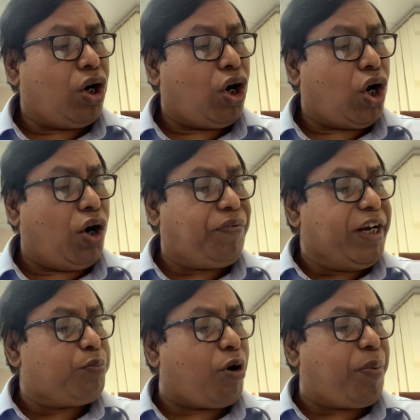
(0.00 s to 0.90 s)
of
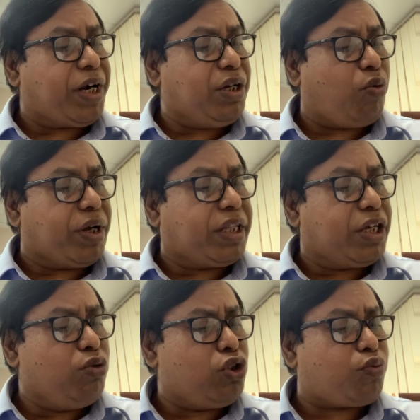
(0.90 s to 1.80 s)
any property, whether
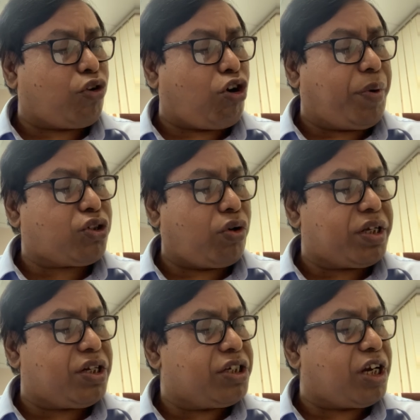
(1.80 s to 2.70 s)
used for commercial or
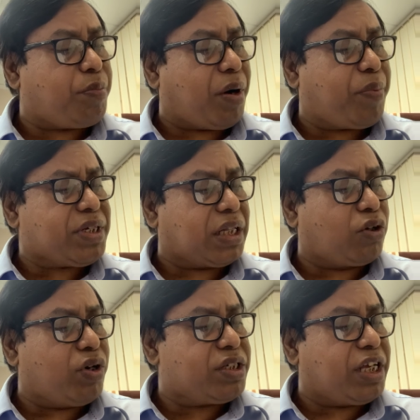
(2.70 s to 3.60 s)
residential purpose,
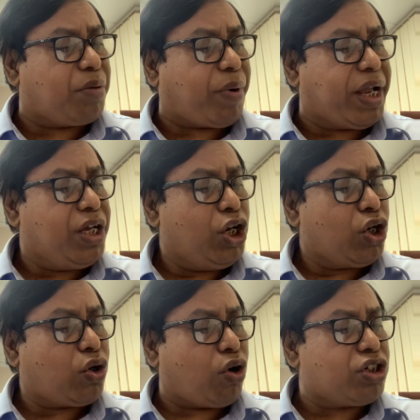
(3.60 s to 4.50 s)
otherwise than by
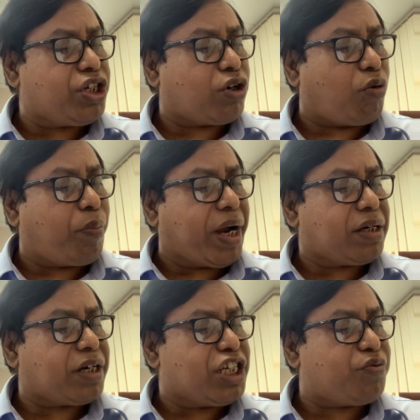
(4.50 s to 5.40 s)
cost check or
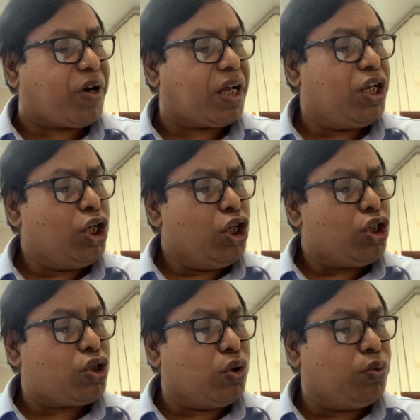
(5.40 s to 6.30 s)
bank transfer.
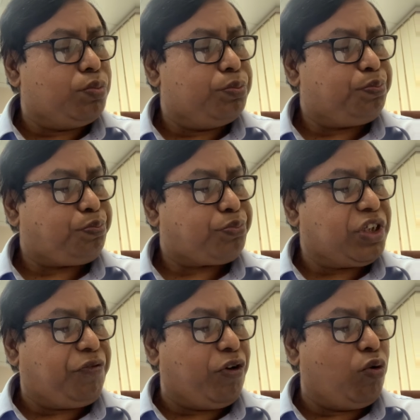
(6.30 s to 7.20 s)
So
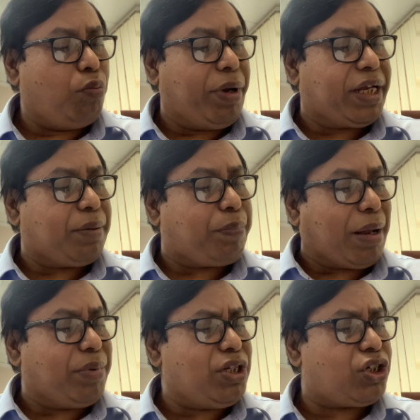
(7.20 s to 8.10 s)
if you make a
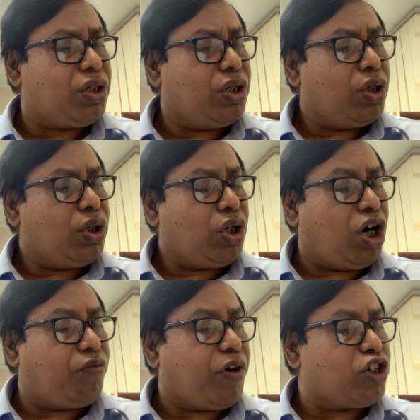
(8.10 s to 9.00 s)
payment
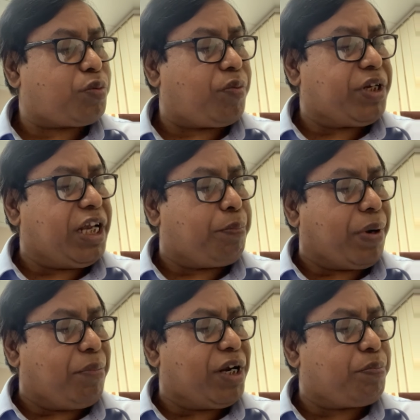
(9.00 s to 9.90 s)
of house property, a
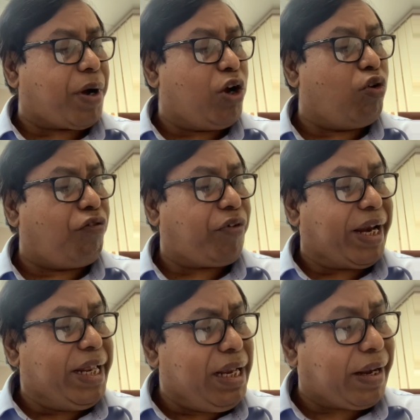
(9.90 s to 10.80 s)
payment by of
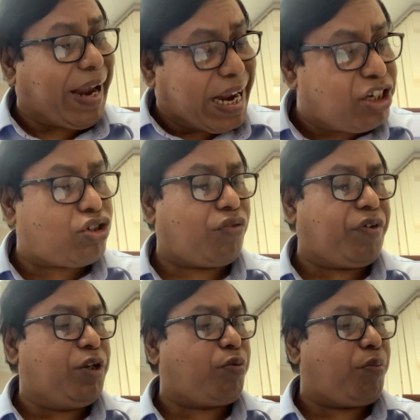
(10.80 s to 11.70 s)
any rent of
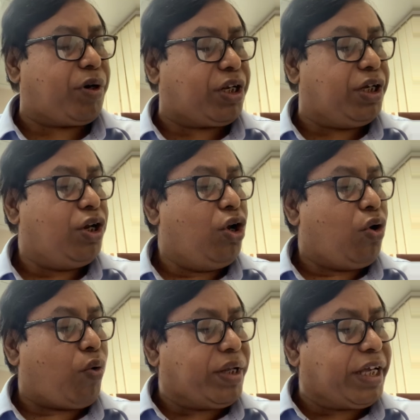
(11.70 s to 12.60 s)
any property,
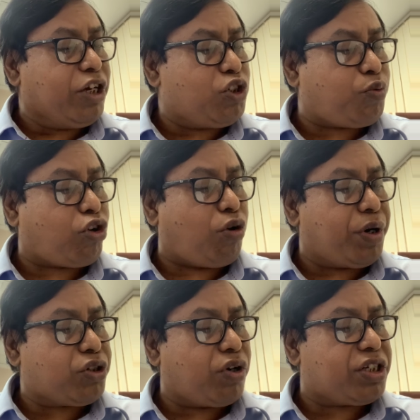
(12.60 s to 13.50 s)
whether used for
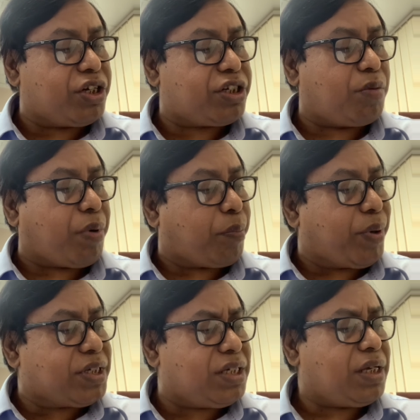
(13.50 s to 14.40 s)
commercial or residential
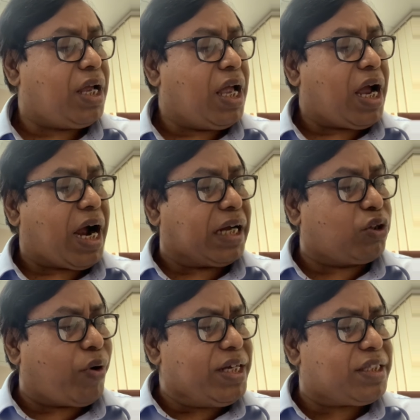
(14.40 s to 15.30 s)
purposes,
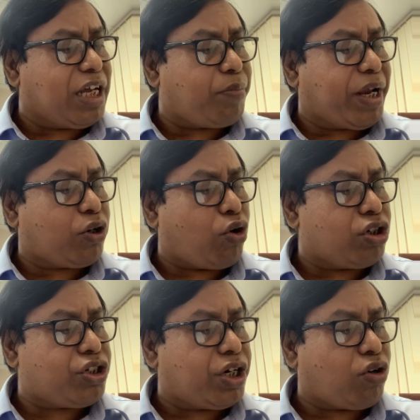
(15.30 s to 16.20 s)
otherwise than by
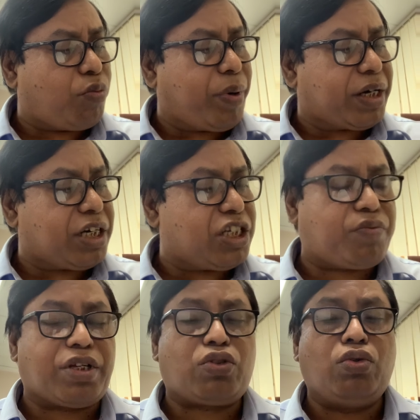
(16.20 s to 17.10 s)
cost check or bank
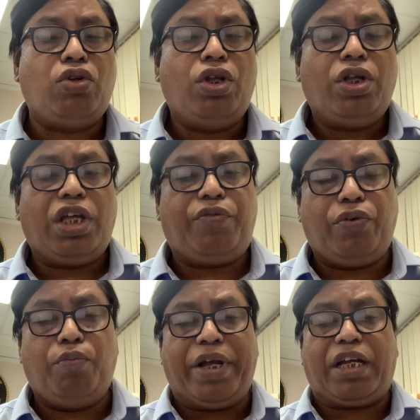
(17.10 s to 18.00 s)
transfer. So if
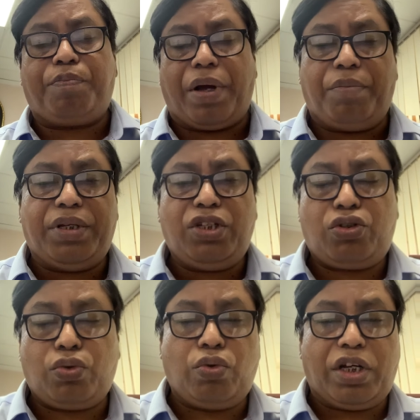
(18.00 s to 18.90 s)
you make a payment
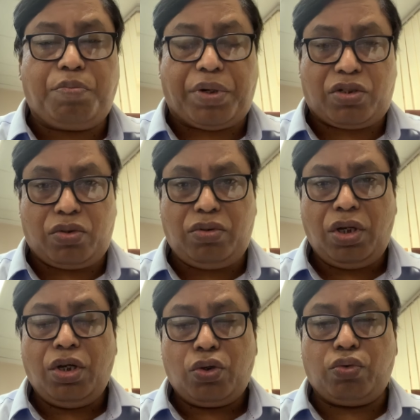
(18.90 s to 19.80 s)
to any person,
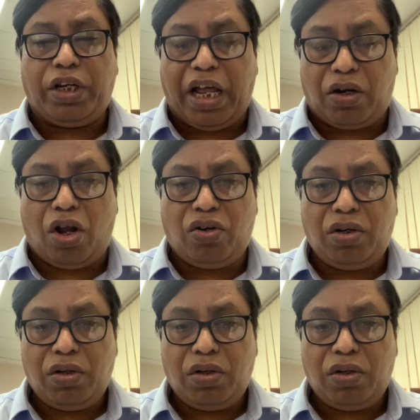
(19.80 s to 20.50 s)
to the landlord,